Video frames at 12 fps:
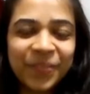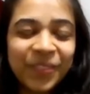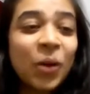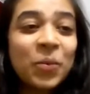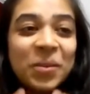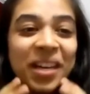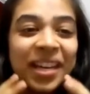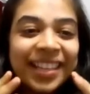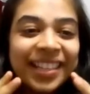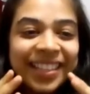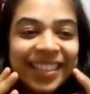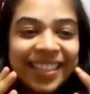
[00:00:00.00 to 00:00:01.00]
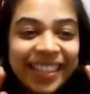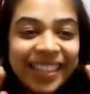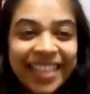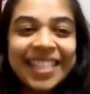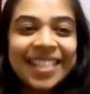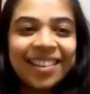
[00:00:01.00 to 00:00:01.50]
Now,
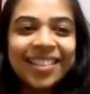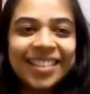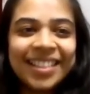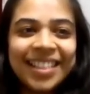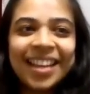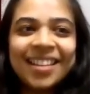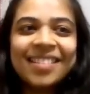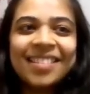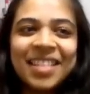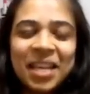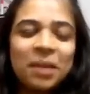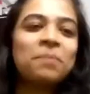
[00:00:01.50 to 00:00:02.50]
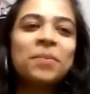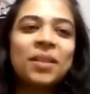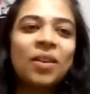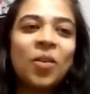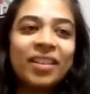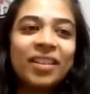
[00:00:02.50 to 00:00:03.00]
these are the 10 tips,
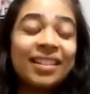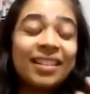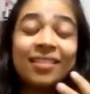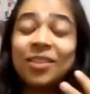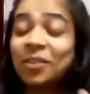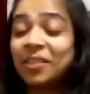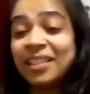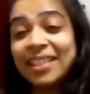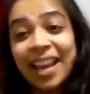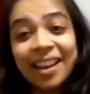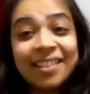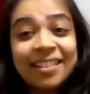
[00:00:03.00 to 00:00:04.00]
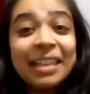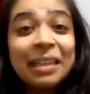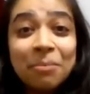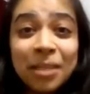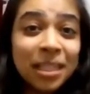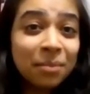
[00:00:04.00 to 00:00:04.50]
or the 10
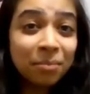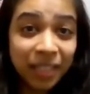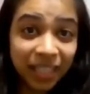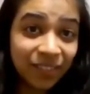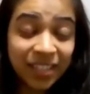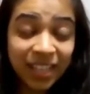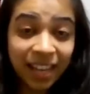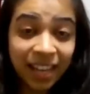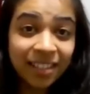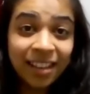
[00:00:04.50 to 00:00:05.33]
limiting beliefs that